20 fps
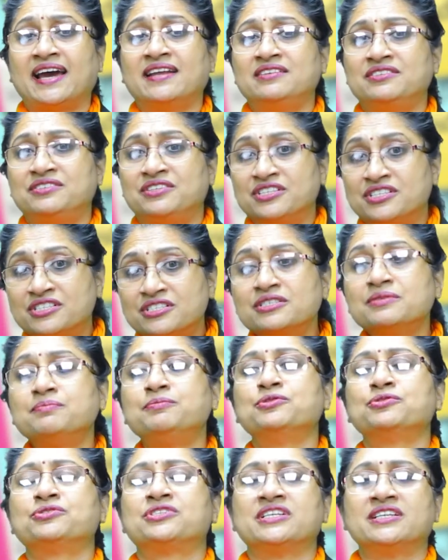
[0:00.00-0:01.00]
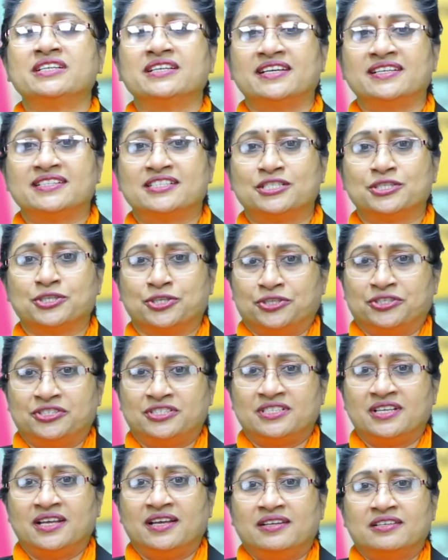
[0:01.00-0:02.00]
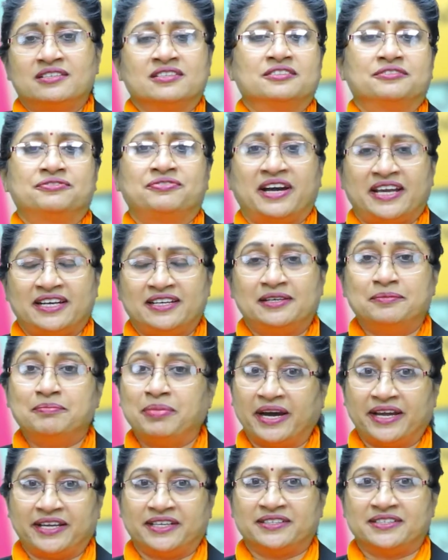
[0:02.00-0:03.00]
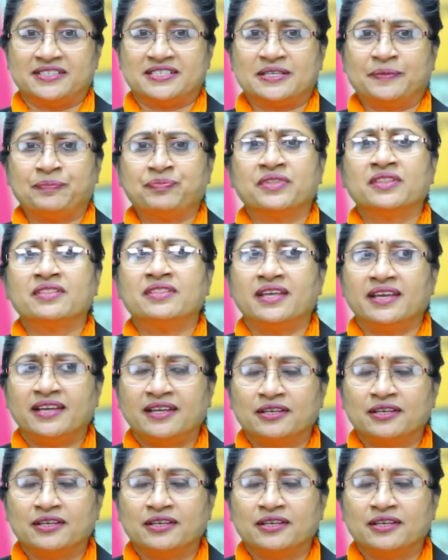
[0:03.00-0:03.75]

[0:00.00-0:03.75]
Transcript: and distributing its goods to the final buyers. They